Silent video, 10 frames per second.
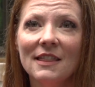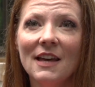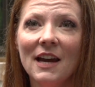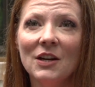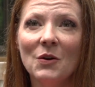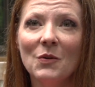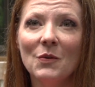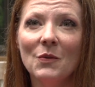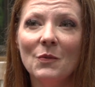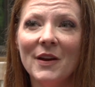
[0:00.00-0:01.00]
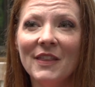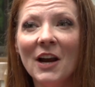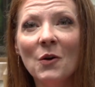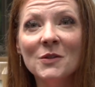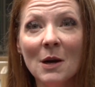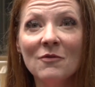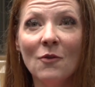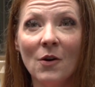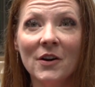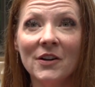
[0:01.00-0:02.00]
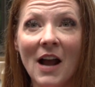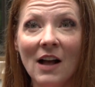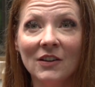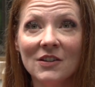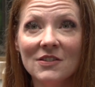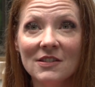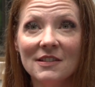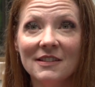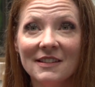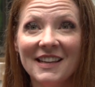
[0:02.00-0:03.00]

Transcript: then when that goes up four hundred dollars,